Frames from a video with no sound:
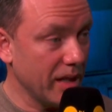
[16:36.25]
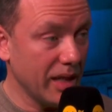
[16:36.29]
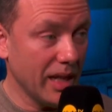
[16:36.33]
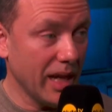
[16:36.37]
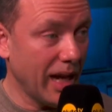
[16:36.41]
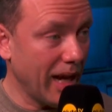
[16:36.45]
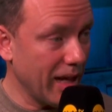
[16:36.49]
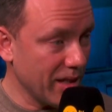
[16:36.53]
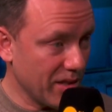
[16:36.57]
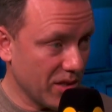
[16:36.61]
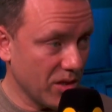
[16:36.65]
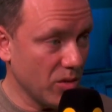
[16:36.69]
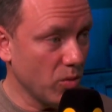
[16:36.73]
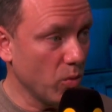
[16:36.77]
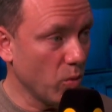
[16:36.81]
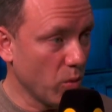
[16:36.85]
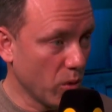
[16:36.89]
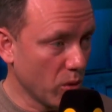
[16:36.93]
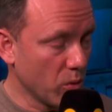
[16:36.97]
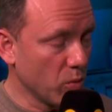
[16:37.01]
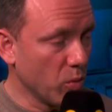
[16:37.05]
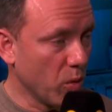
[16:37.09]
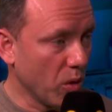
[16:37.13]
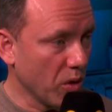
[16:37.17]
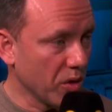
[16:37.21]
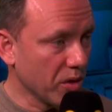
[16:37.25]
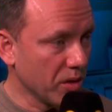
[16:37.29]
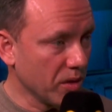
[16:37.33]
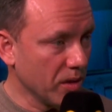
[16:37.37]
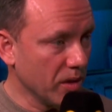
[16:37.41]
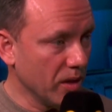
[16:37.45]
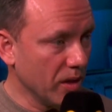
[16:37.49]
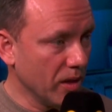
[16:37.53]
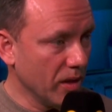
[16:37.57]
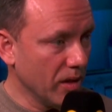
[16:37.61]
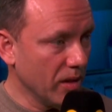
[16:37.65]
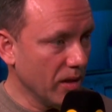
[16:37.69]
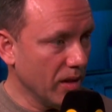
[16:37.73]
He hasn't won one
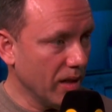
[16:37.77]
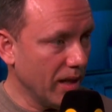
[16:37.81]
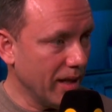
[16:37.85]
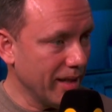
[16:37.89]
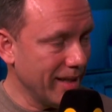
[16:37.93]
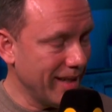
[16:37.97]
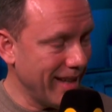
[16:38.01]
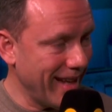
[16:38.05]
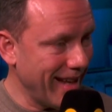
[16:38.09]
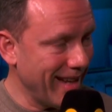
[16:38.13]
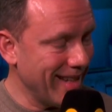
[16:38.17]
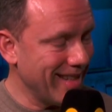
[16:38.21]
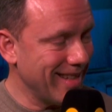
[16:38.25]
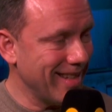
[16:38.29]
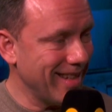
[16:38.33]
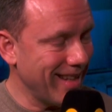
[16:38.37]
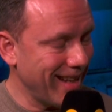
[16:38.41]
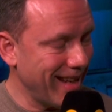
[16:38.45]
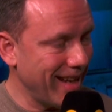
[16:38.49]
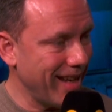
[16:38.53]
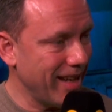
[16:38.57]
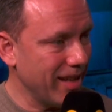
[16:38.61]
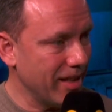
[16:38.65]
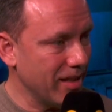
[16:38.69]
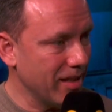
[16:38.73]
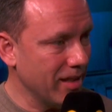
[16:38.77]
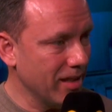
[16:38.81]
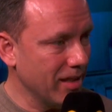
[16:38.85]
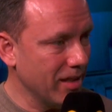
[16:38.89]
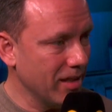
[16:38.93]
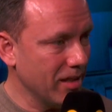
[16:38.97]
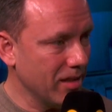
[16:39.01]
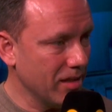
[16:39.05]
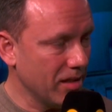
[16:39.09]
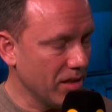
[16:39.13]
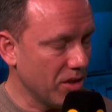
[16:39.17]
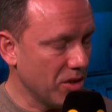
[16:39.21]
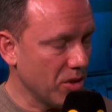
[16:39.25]
and isn't in
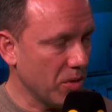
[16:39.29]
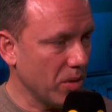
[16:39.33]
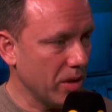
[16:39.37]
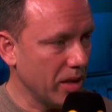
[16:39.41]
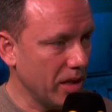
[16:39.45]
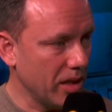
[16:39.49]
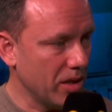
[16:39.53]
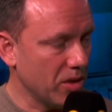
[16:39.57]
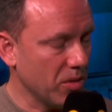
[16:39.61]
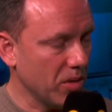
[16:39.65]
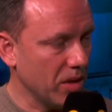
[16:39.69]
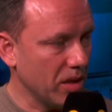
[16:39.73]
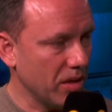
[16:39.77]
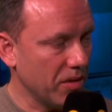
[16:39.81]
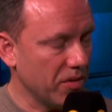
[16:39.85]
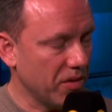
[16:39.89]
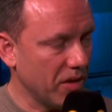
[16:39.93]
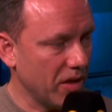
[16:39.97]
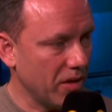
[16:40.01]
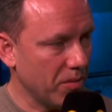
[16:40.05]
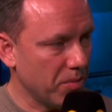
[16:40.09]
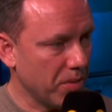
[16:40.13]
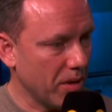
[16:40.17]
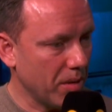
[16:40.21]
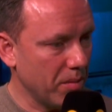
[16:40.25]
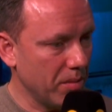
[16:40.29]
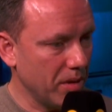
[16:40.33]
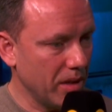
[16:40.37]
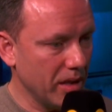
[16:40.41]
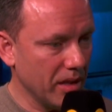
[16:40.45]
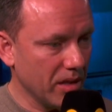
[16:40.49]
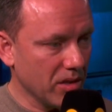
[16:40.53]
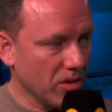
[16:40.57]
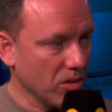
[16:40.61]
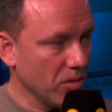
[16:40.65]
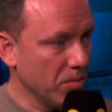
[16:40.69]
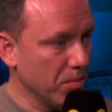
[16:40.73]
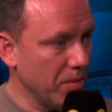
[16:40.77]
the 2025 Premier
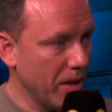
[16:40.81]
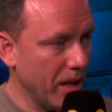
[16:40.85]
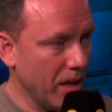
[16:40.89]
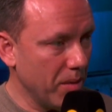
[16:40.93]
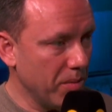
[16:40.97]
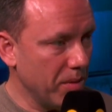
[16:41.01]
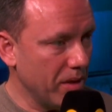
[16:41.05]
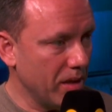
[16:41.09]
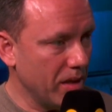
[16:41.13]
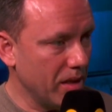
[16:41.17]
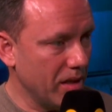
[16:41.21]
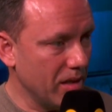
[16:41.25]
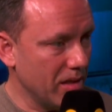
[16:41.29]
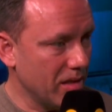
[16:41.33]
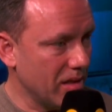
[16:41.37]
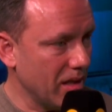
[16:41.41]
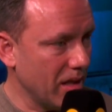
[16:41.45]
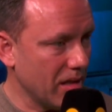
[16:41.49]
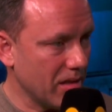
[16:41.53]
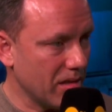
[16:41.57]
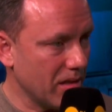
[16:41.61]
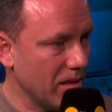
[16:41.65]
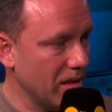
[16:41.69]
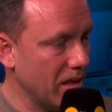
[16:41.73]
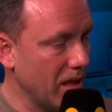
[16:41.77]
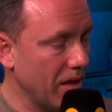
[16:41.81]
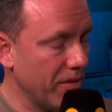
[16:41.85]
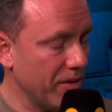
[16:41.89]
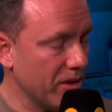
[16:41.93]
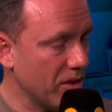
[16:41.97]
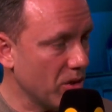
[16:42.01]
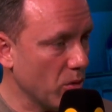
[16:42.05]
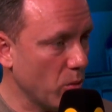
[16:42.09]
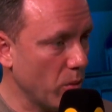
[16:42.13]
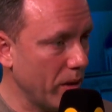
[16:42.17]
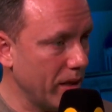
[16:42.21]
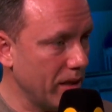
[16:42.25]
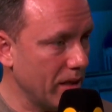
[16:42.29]
League, so maybe he's destined never
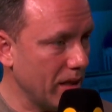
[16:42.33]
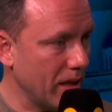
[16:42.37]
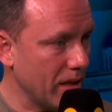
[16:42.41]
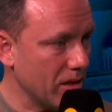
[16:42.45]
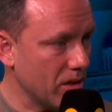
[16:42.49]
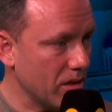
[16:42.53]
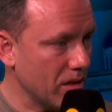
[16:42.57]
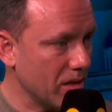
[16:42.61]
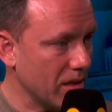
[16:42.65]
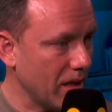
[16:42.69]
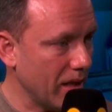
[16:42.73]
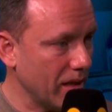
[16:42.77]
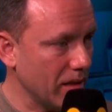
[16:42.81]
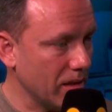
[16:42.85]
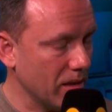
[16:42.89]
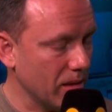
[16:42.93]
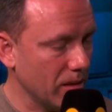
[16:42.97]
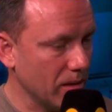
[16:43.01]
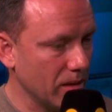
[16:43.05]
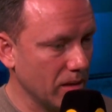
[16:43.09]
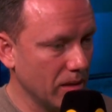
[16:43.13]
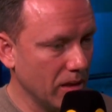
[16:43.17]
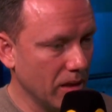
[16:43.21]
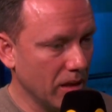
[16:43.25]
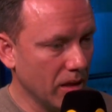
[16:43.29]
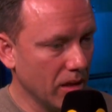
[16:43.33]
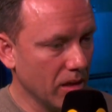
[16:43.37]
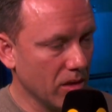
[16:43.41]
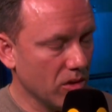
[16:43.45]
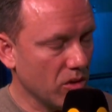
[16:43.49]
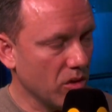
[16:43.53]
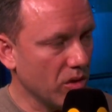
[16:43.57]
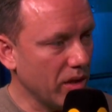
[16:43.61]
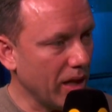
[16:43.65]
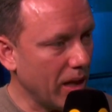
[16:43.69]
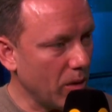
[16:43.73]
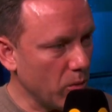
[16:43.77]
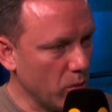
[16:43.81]
to win that title.
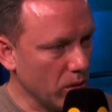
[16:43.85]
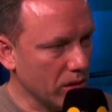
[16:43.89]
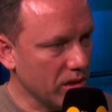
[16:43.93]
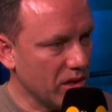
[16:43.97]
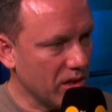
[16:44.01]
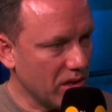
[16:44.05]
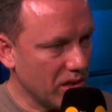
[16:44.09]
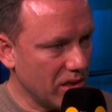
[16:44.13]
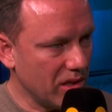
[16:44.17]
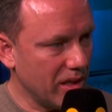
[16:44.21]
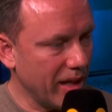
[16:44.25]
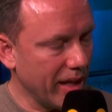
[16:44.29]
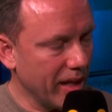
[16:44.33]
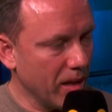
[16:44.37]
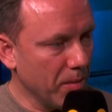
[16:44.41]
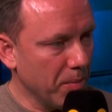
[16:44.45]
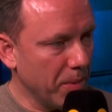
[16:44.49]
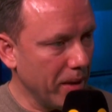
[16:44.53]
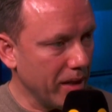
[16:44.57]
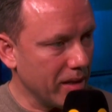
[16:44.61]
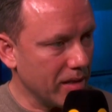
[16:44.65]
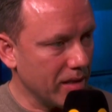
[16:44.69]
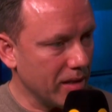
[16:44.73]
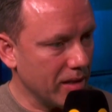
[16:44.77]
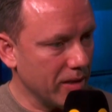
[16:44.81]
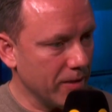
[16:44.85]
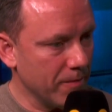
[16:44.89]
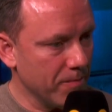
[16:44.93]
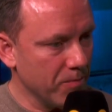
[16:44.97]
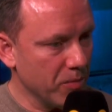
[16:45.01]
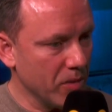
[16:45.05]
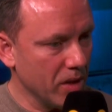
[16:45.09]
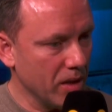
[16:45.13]
So that will sting a bit.